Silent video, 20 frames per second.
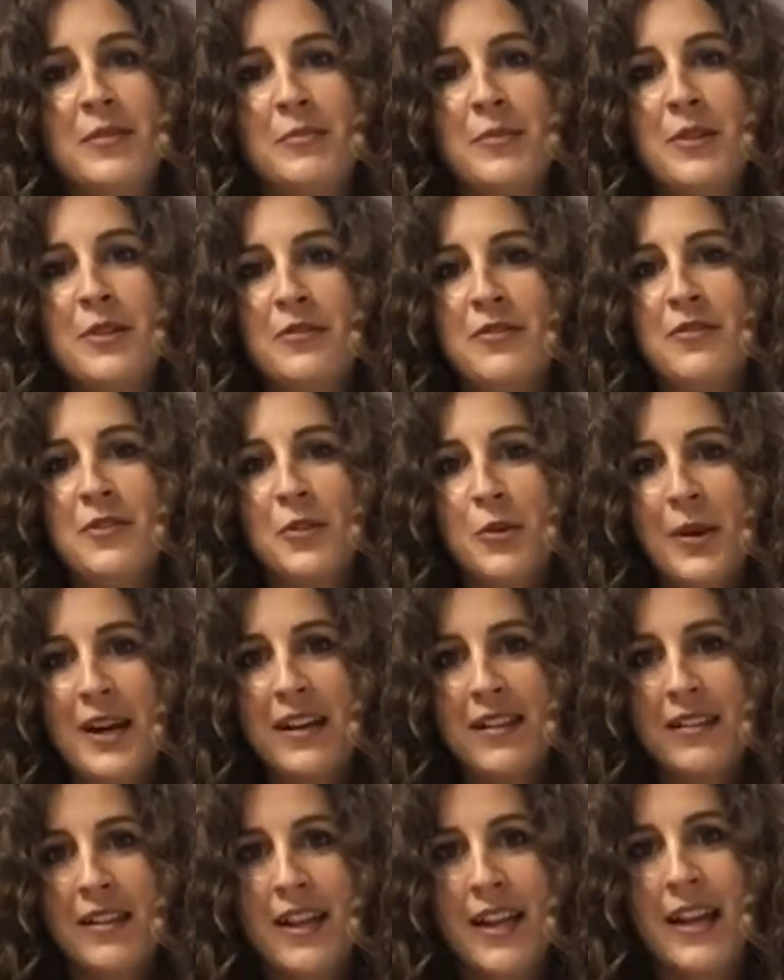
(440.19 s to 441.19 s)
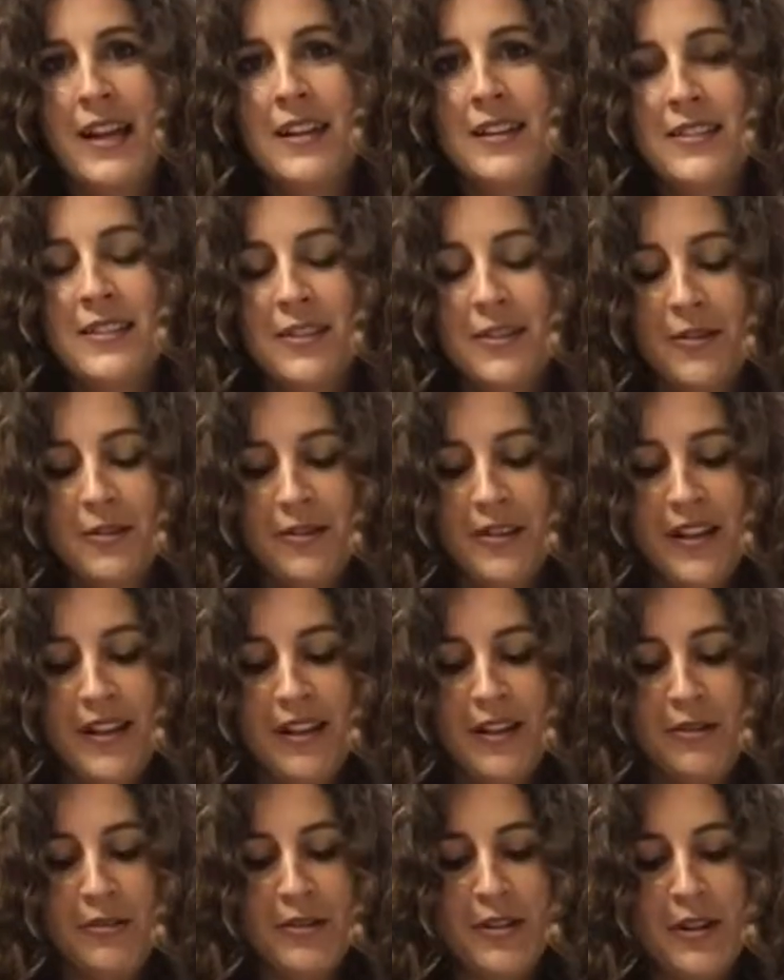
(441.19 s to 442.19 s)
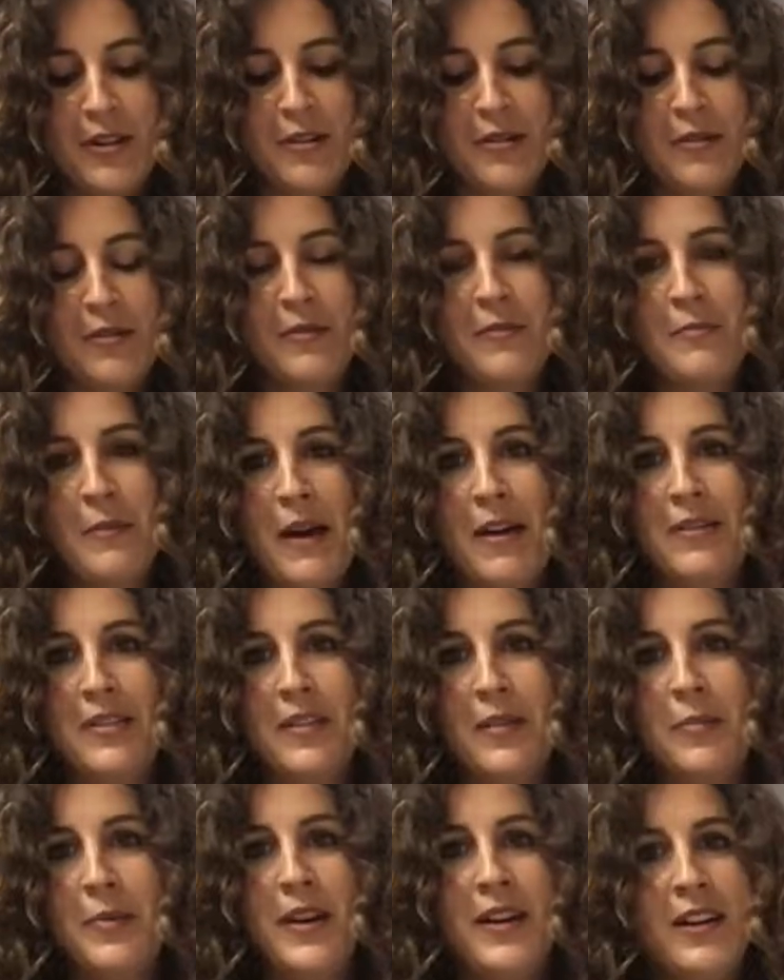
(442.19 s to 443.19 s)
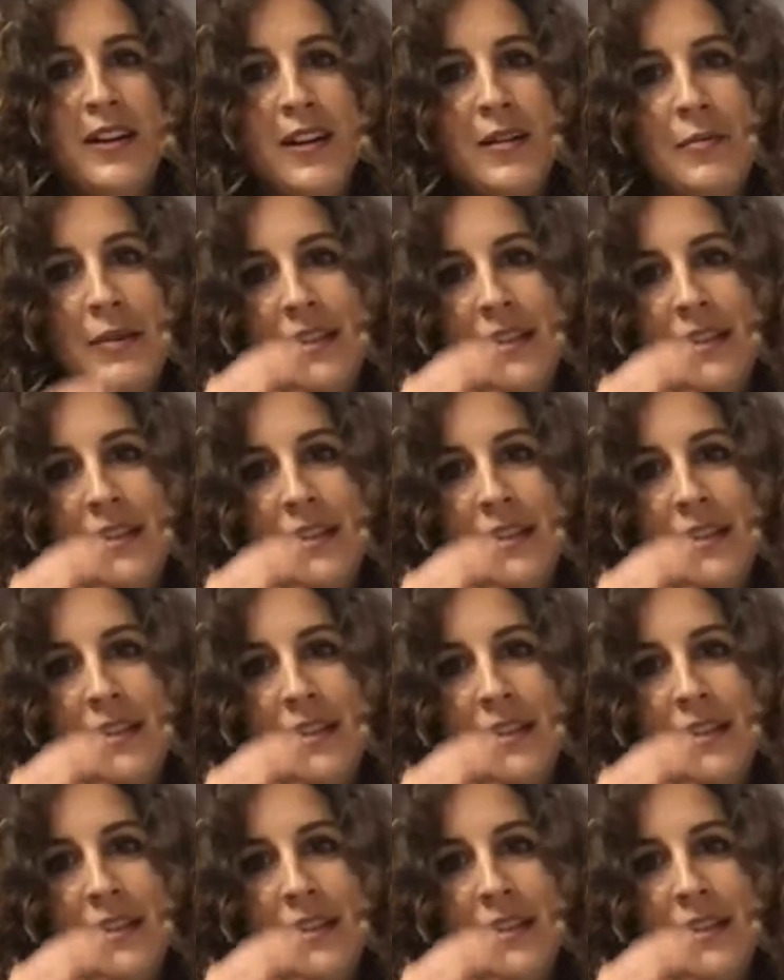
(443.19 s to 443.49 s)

move quickly so that you don't melt the butter,